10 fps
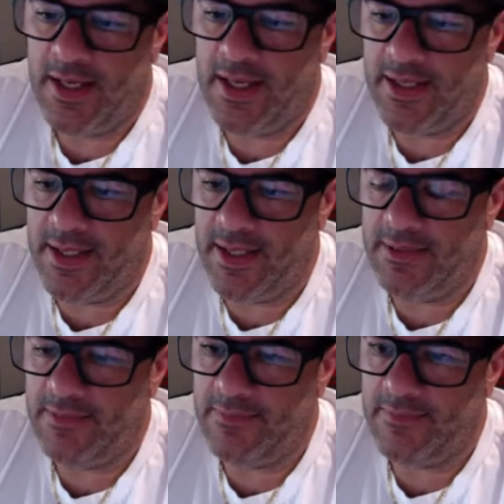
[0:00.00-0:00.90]
and
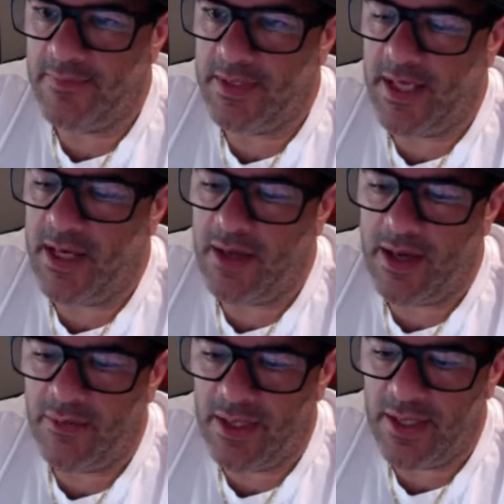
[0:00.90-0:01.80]
then
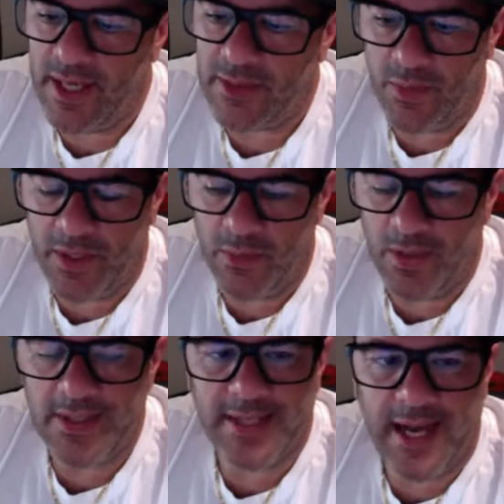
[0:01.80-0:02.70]
I realized what it
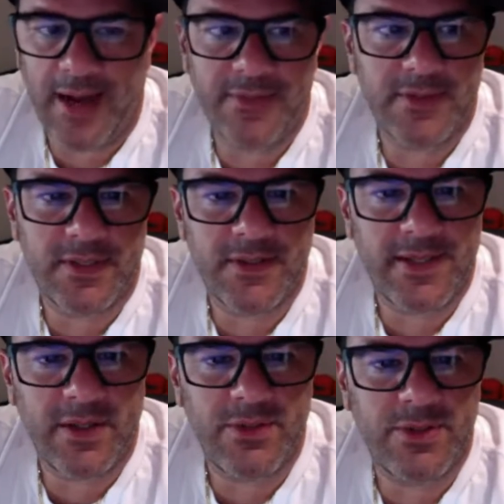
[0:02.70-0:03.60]
was afterwards. I was
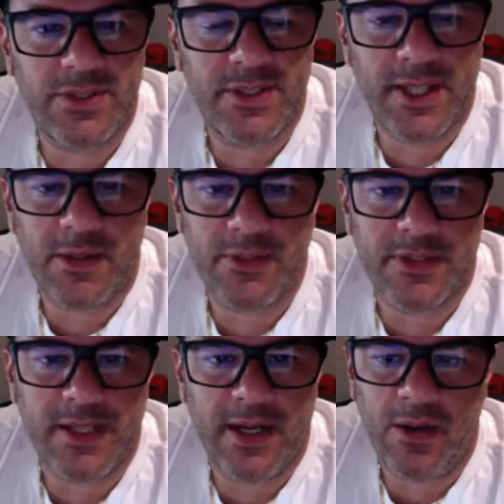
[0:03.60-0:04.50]
like, "Oh shit, that
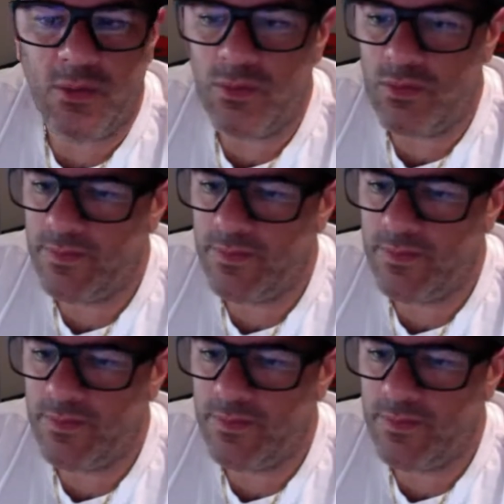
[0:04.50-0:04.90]
was an owl."